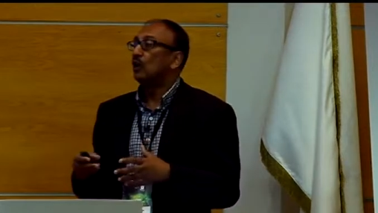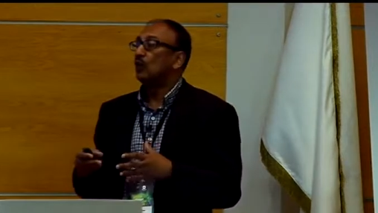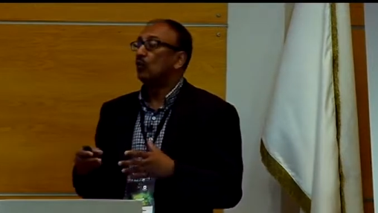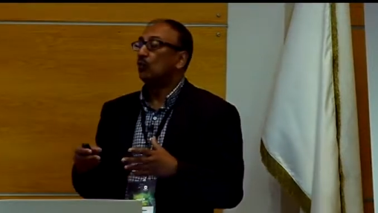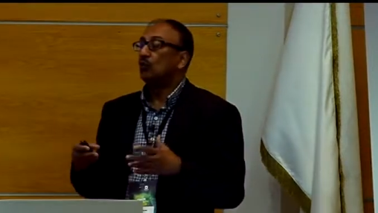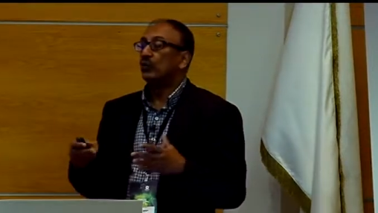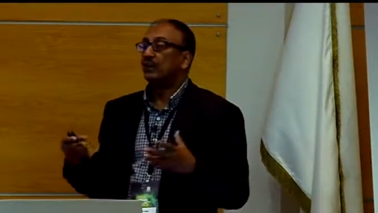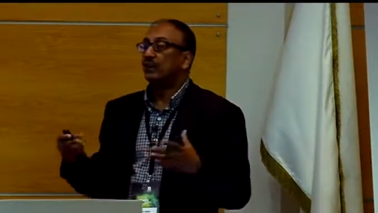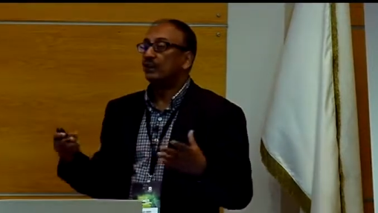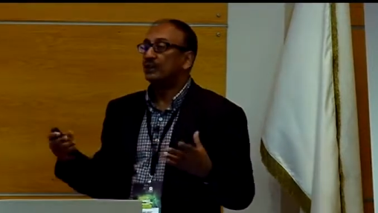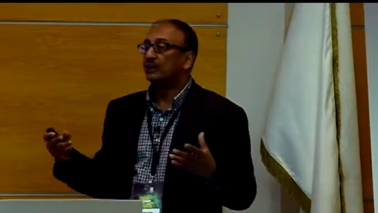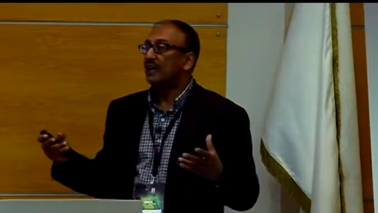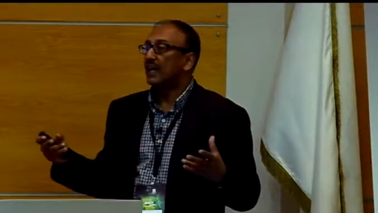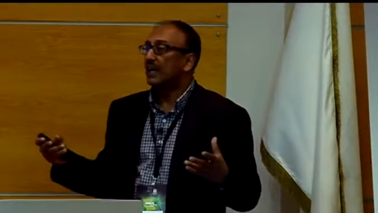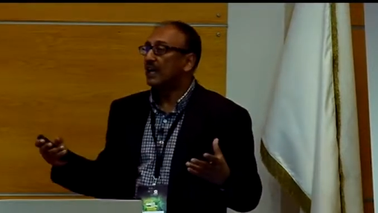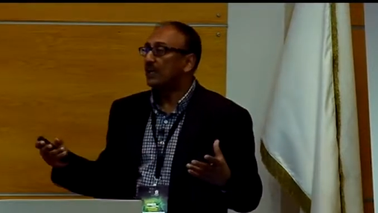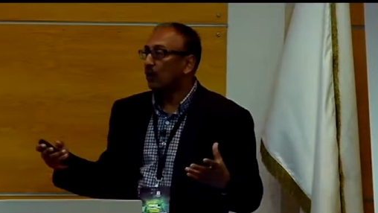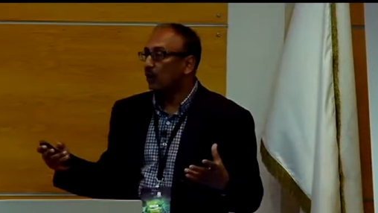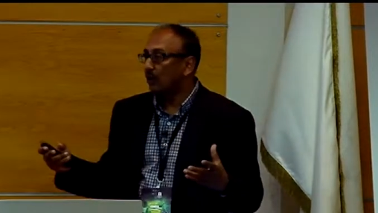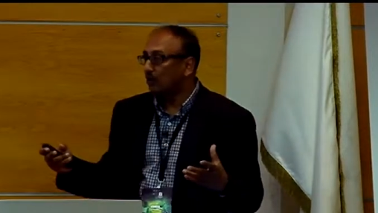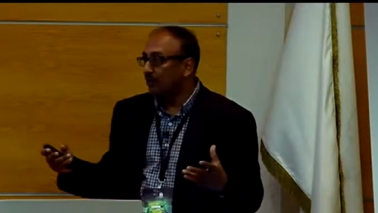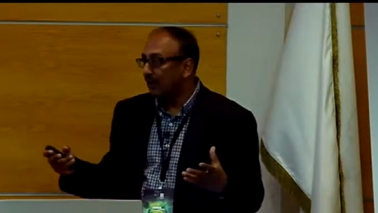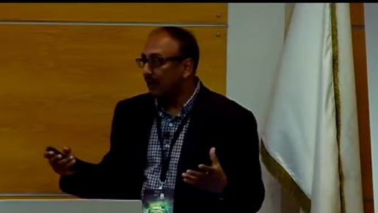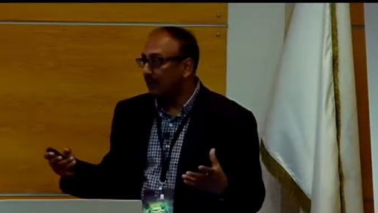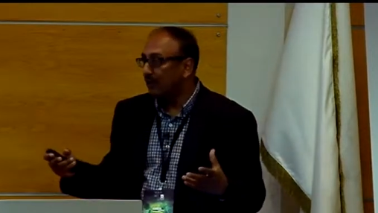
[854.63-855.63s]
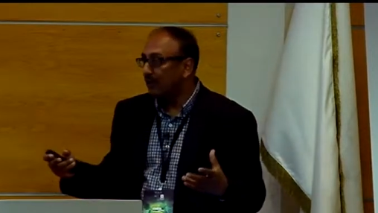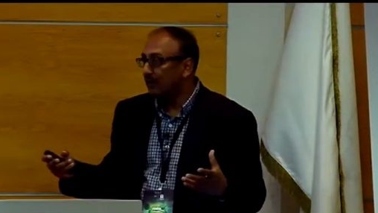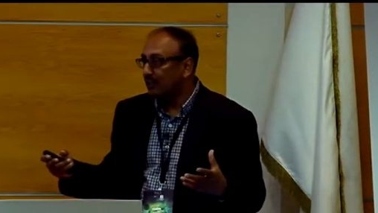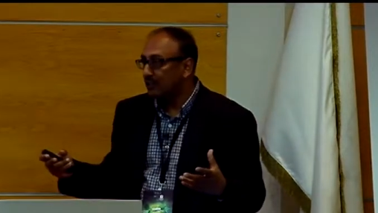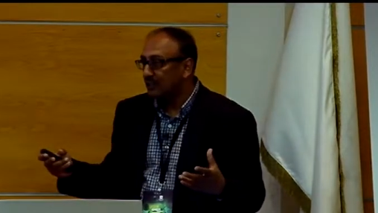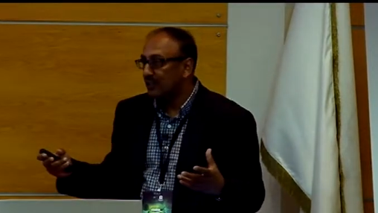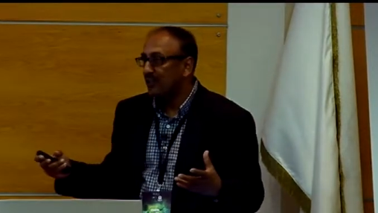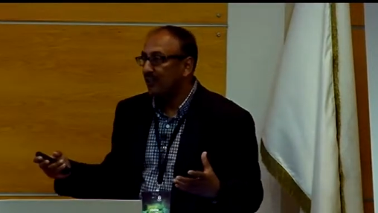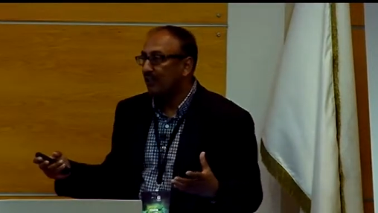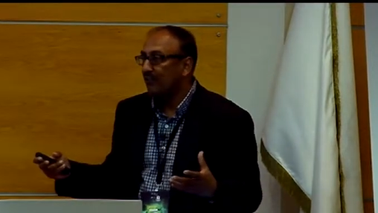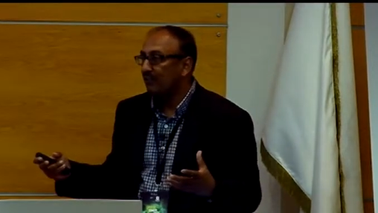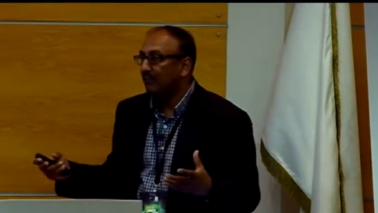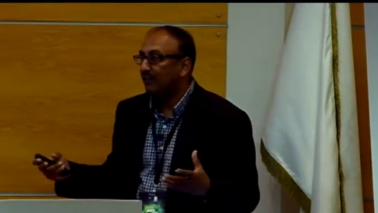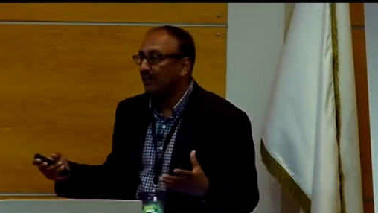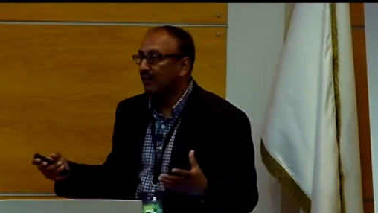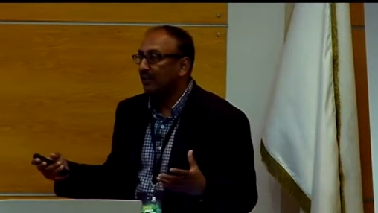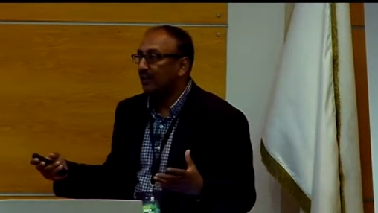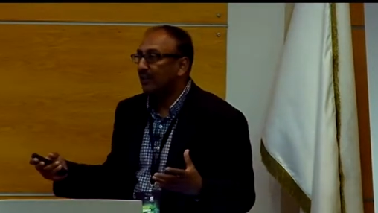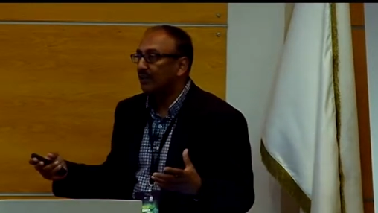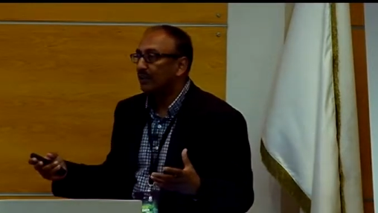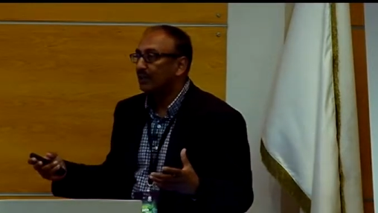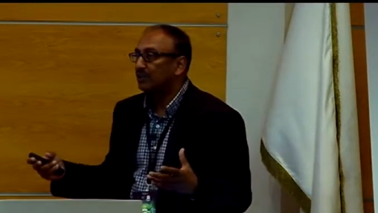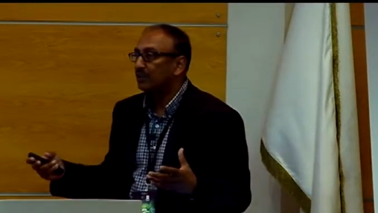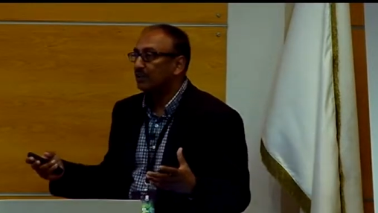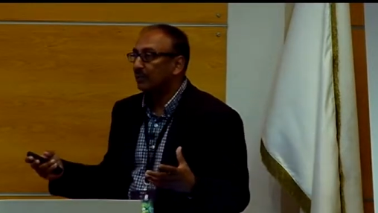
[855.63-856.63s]
We design our bidirectional
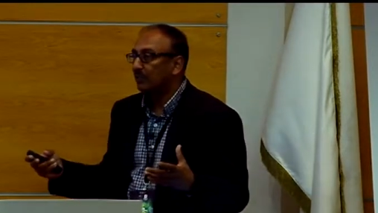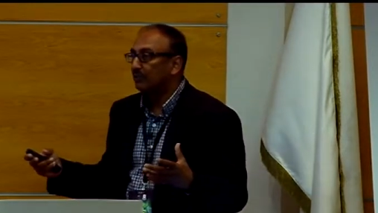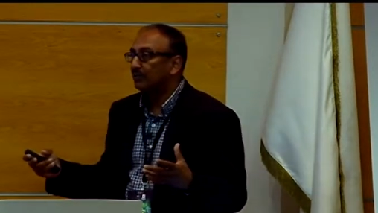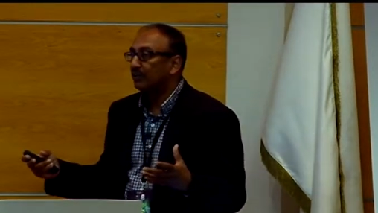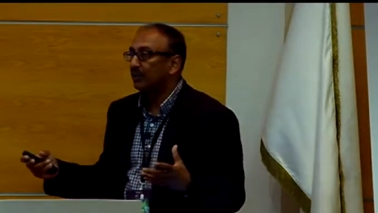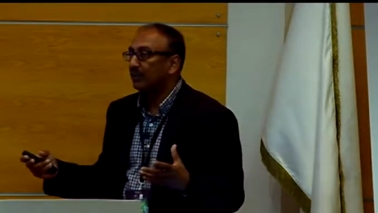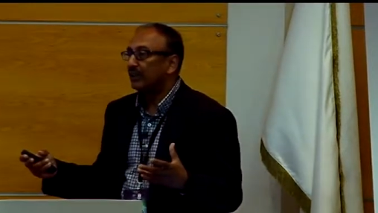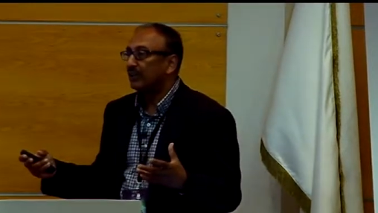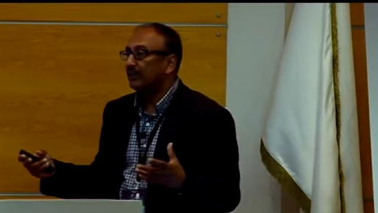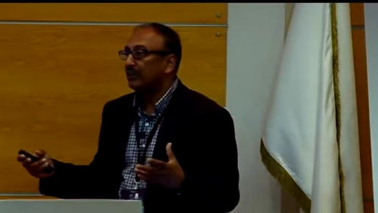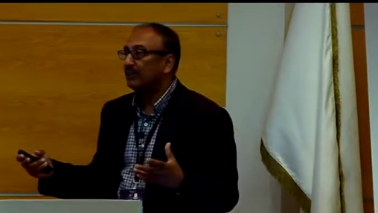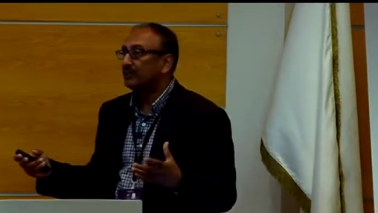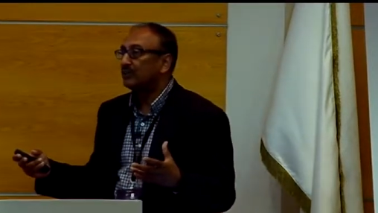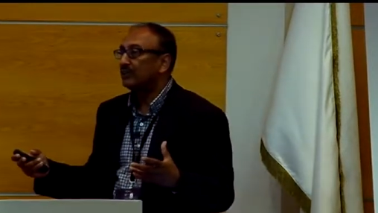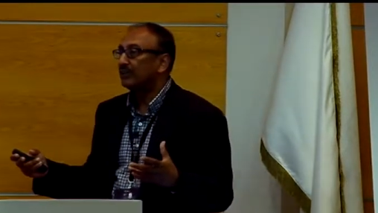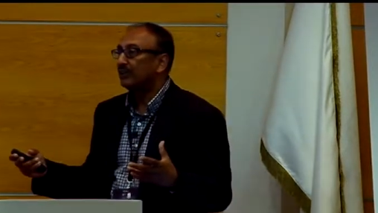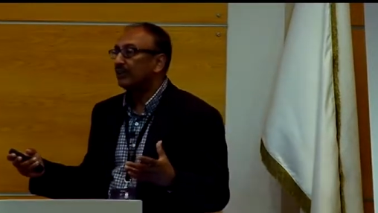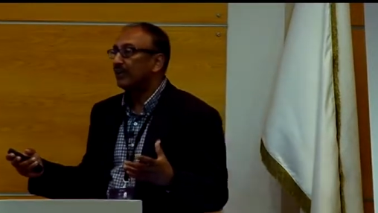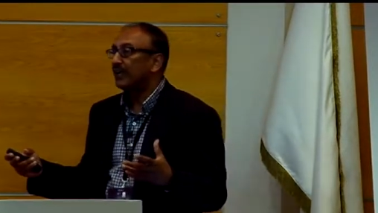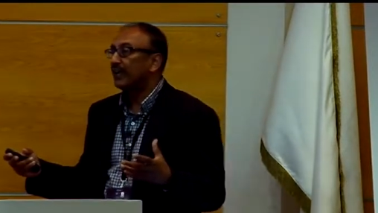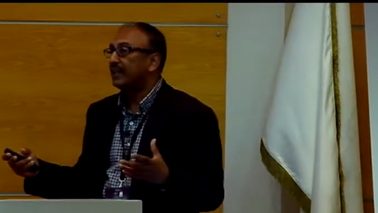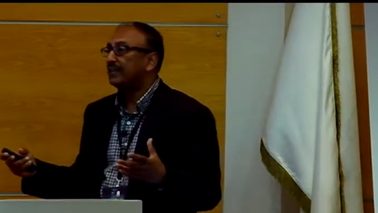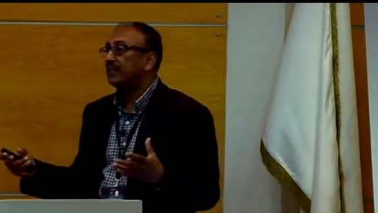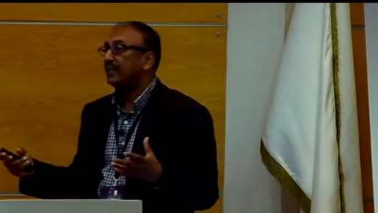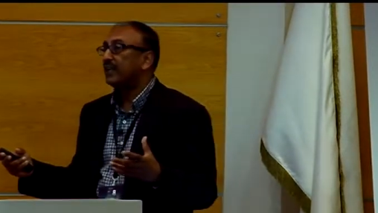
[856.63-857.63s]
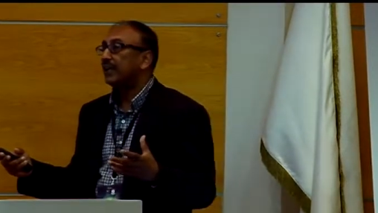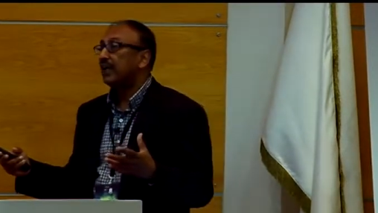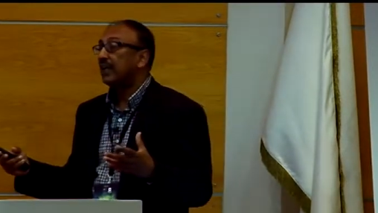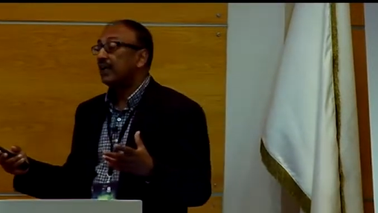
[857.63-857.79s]
inverters, converters, right?